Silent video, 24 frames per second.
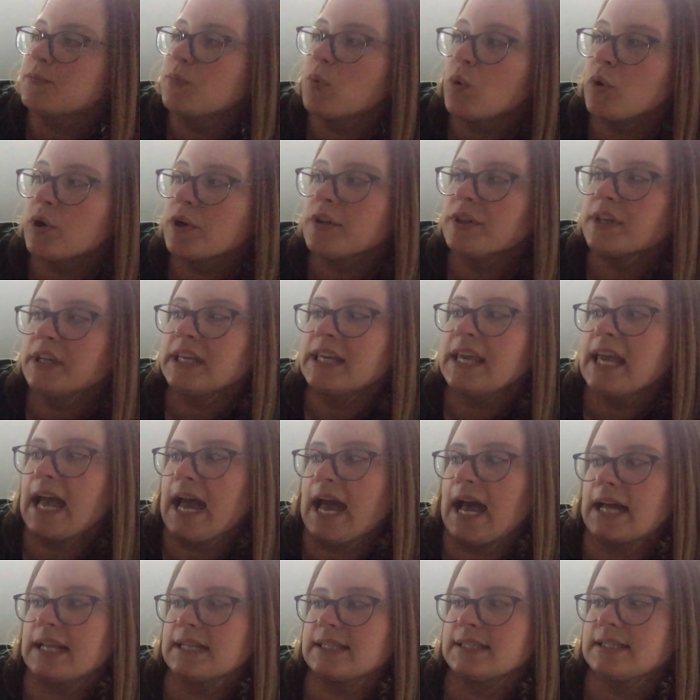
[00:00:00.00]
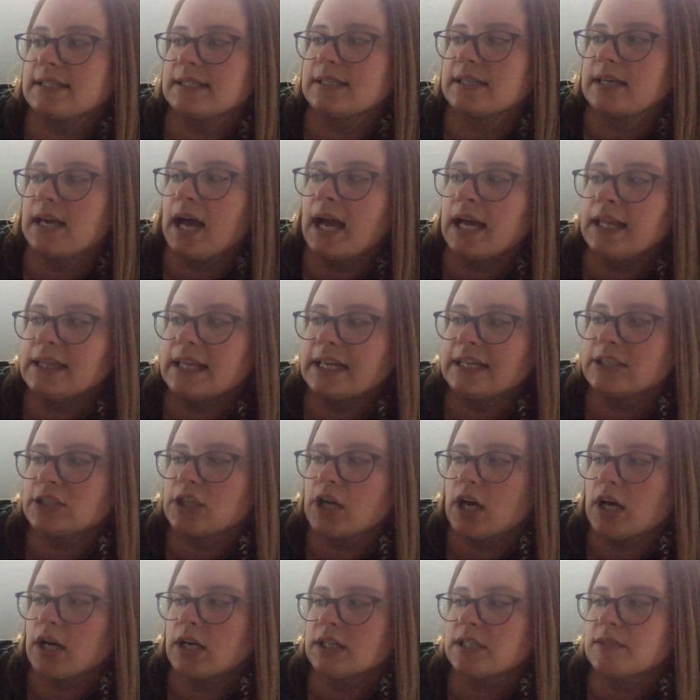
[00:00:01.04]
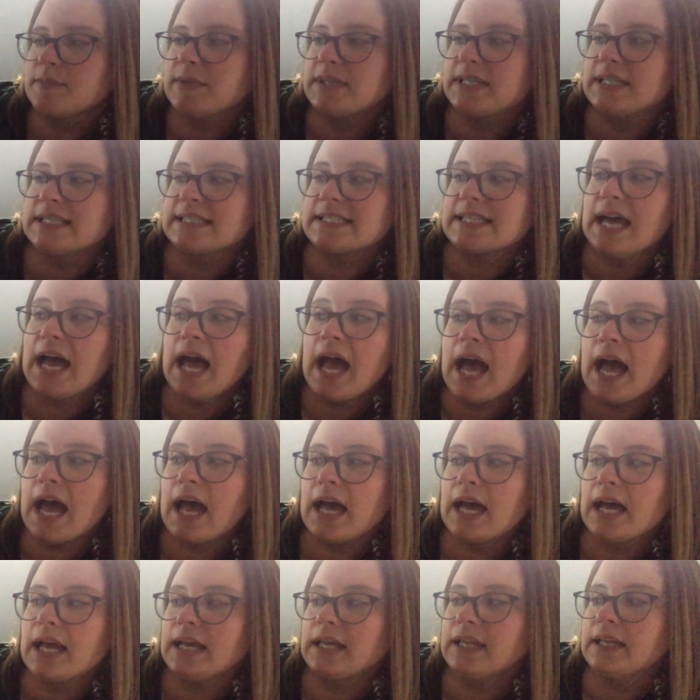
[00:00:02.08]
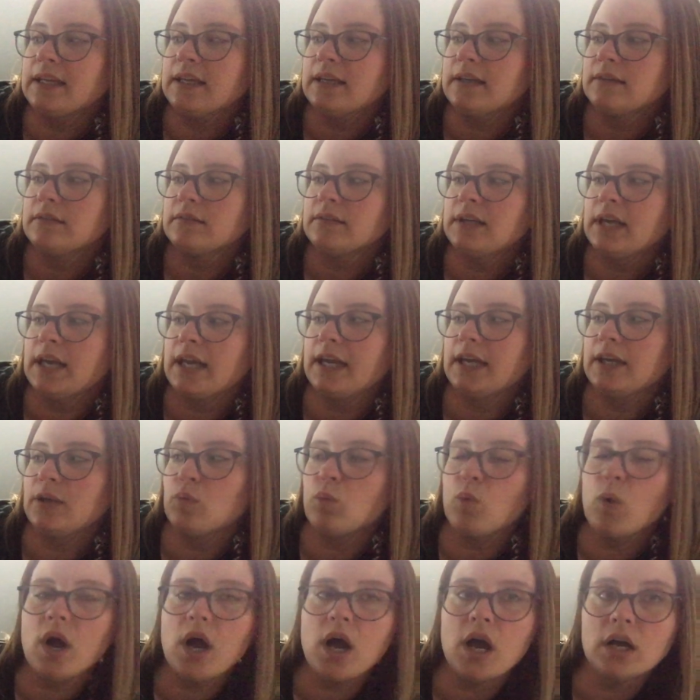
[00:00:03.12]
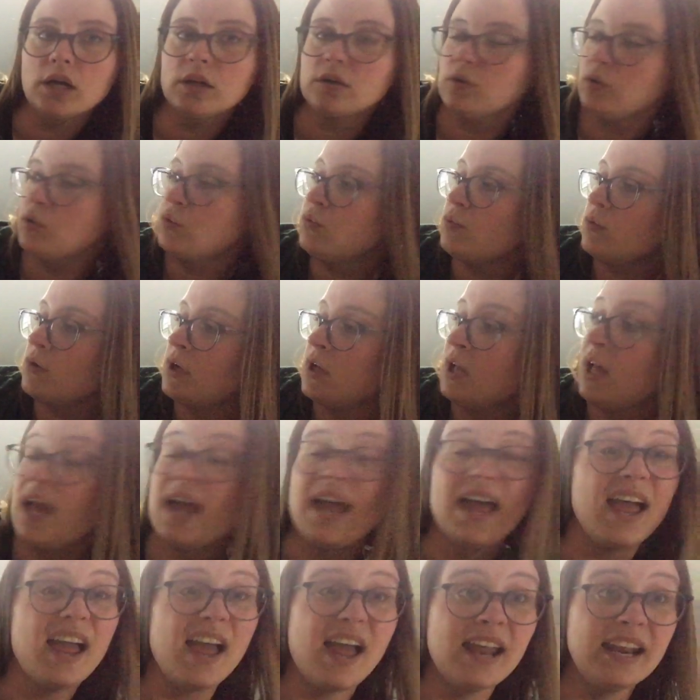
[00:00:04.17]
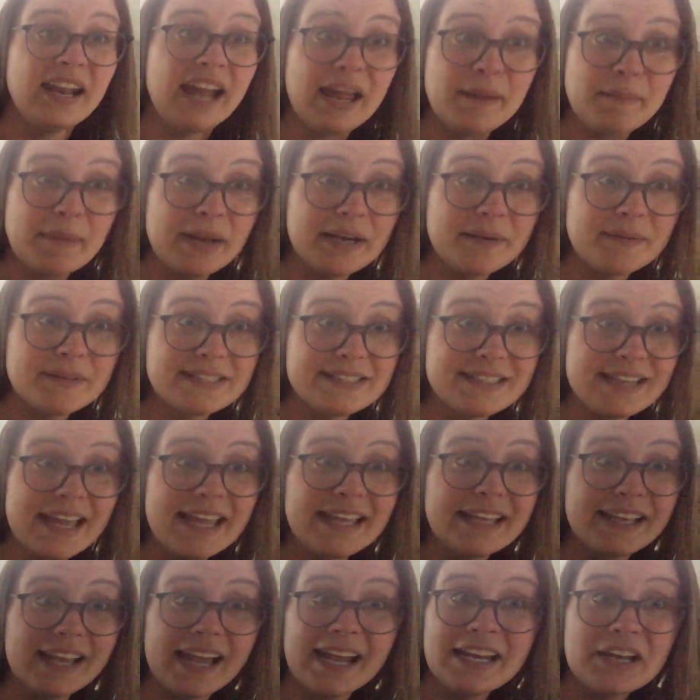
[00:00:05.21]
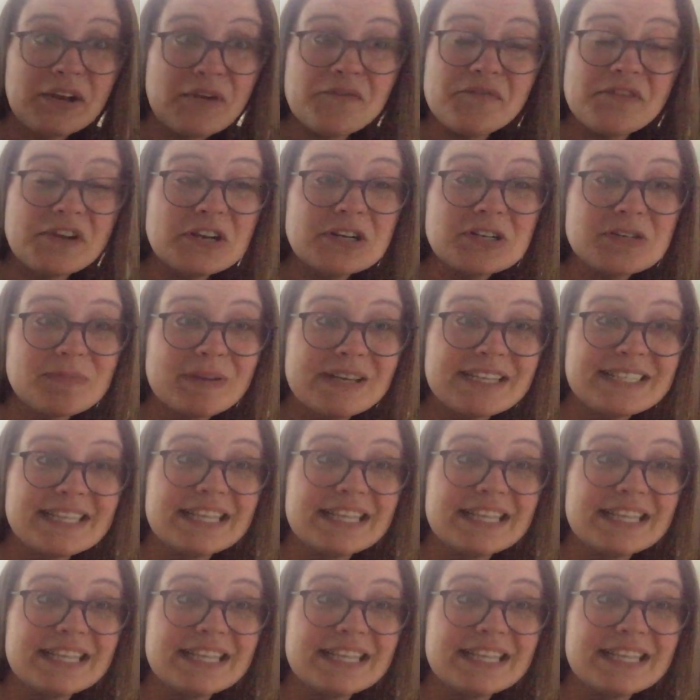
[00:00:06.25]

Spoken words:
more than cats. I like dogs because I can walk. Ooh, and I made a mistake. I didn't finish my